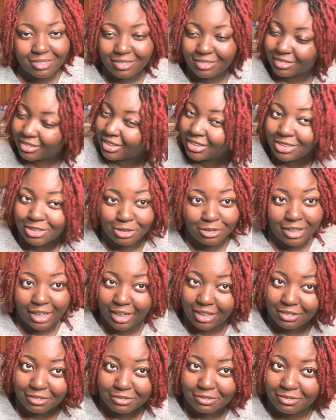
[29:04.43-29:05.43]
in your
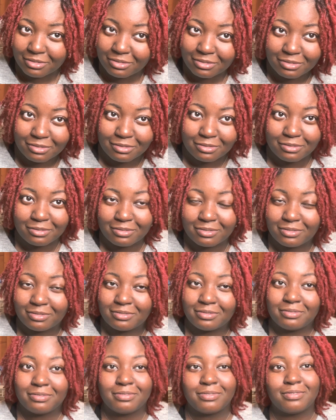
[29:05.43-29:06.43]
life.
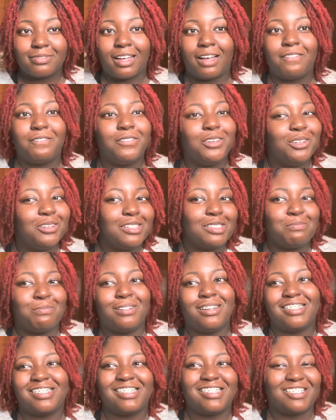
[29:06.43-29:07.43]
I feel his
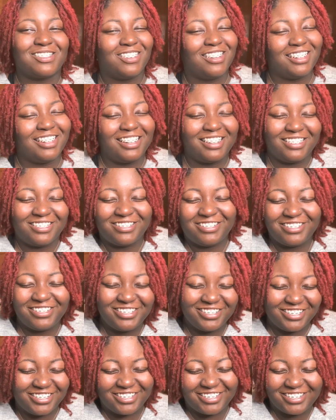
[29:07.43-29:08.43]
presence right now.
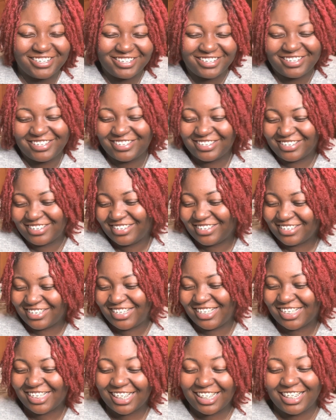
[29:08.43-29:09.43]
Ooh,
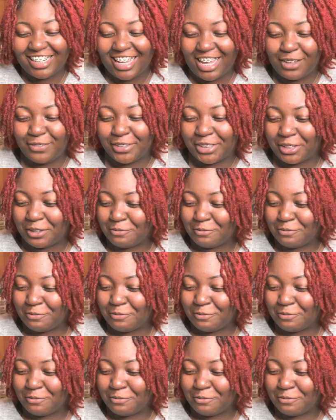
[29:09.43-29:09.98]
it's getting heavy.